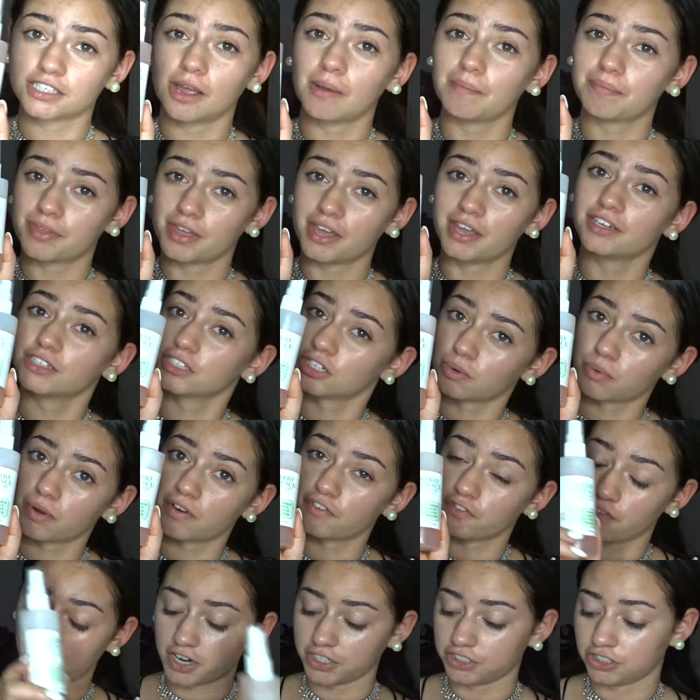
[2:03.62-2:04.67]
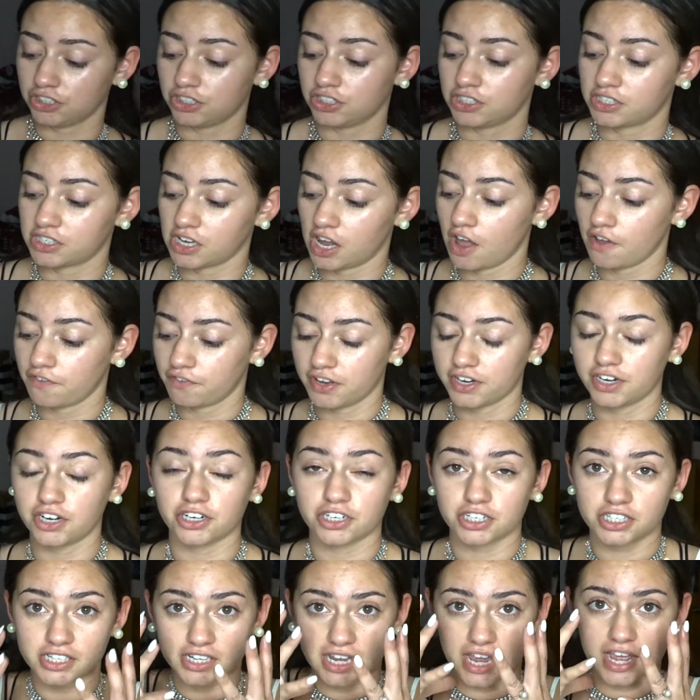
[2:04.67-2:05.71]
something to refresh yourself and
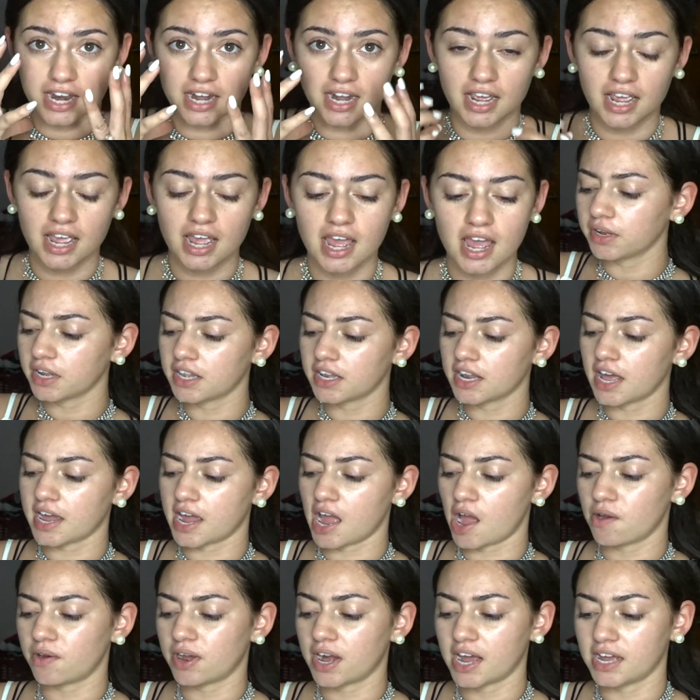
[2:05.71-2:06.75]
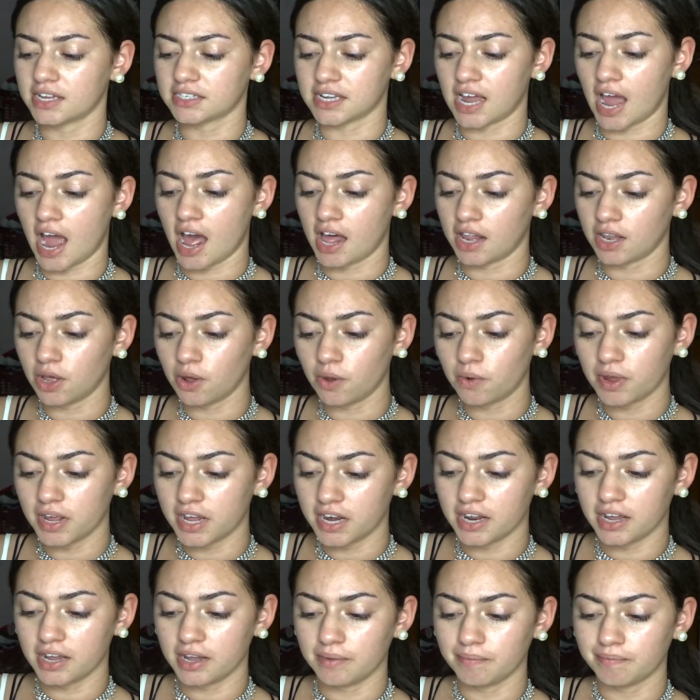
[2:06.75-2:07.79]
your skin. Really like how it has aloe
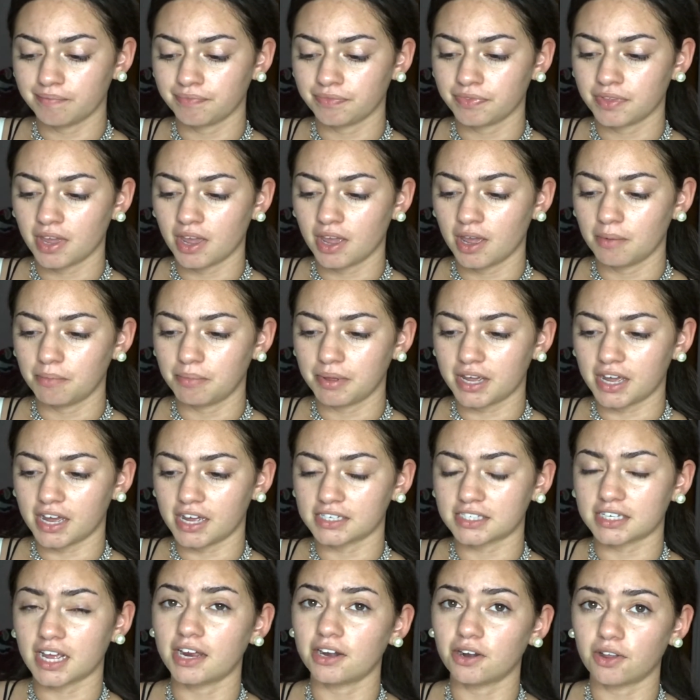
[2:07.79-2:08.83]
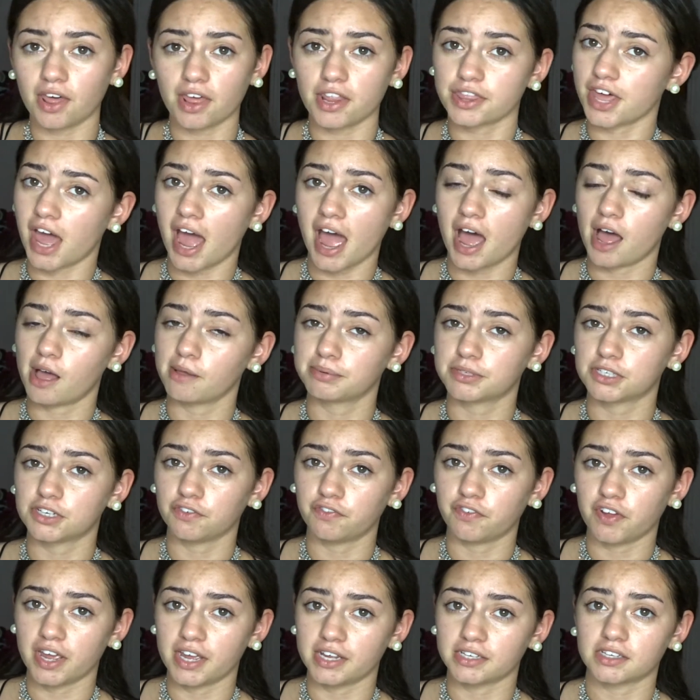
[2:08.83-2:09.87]
in it, because I know that helps your
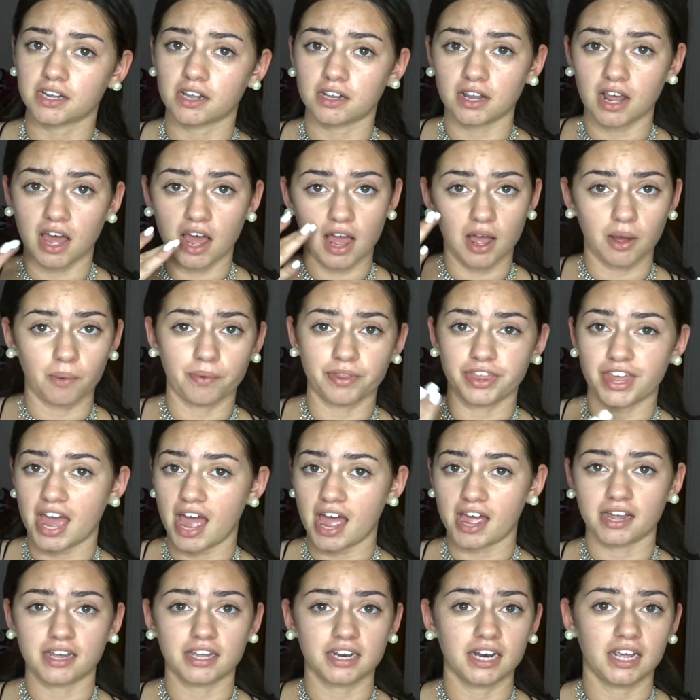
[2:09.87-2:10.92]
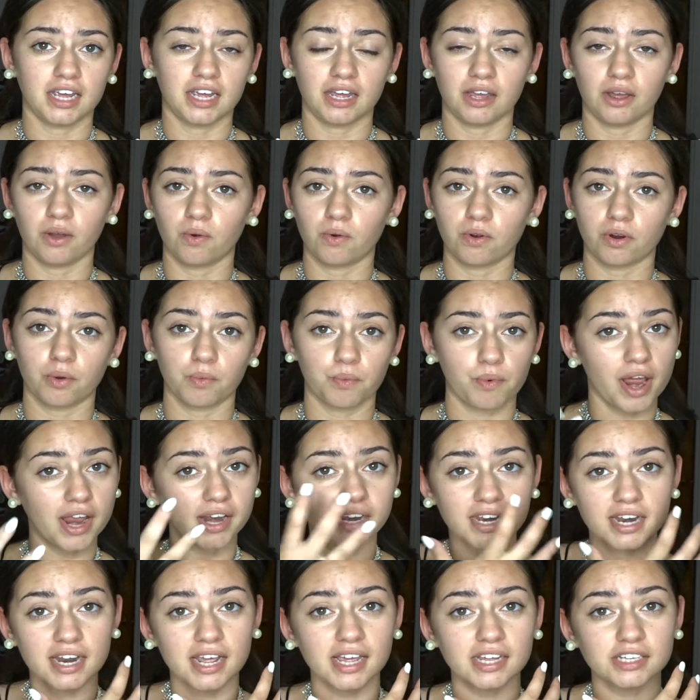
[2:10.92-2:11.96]
face a lot with acne or
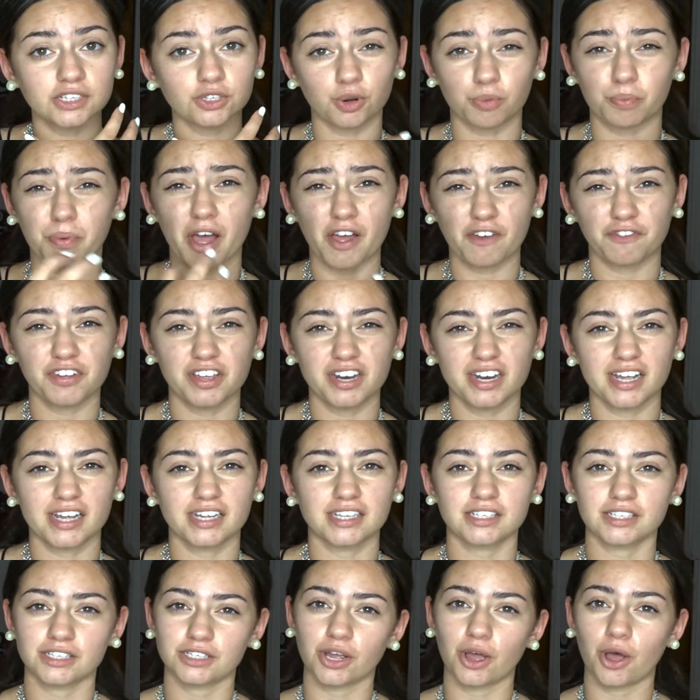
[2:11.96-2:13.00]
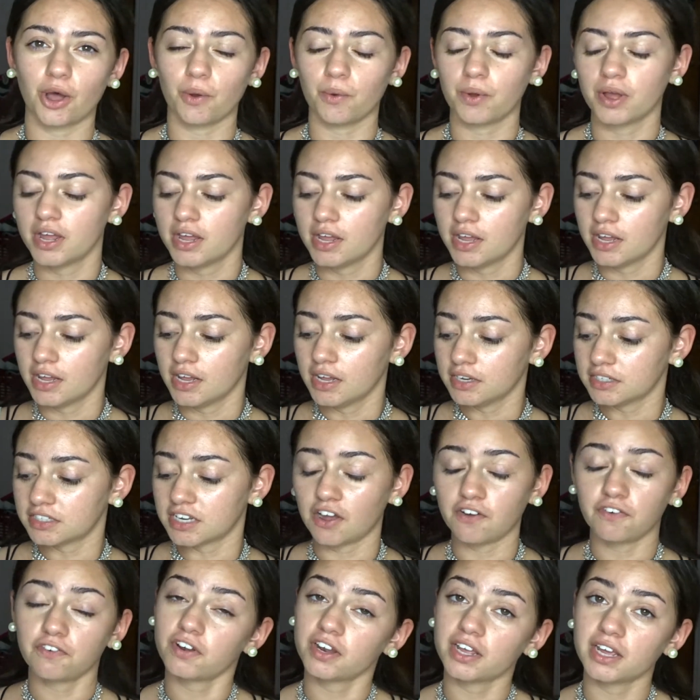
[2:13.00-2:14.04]
redness or puffiness, so
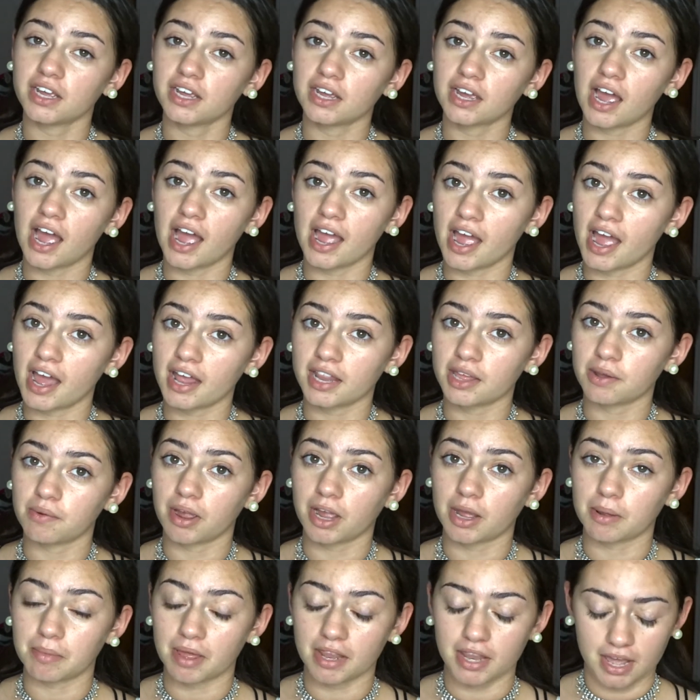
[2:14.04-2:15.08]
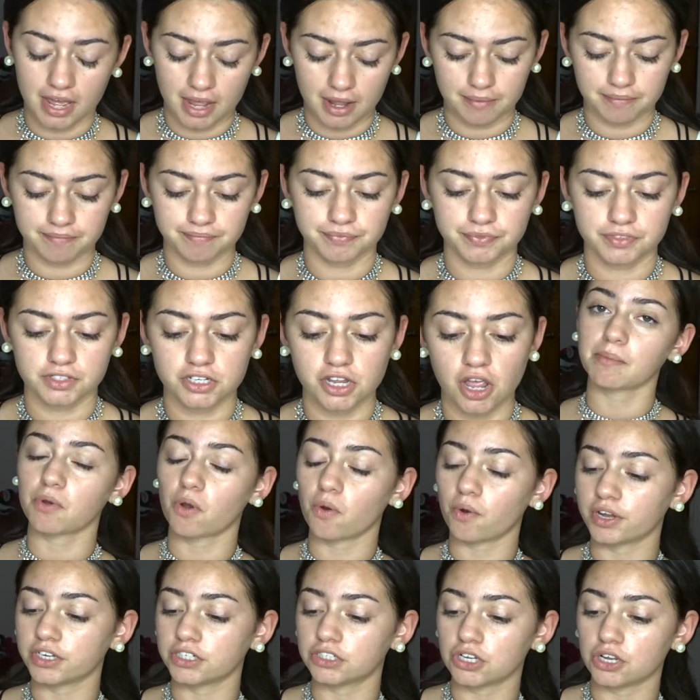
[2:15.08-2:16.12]
definitely I highly recommend that. So I'm
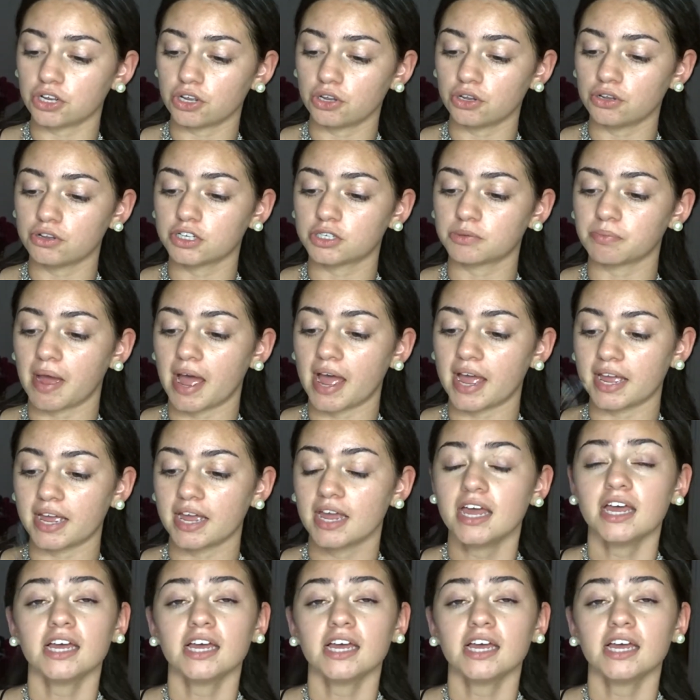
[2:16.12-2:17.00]
going to use my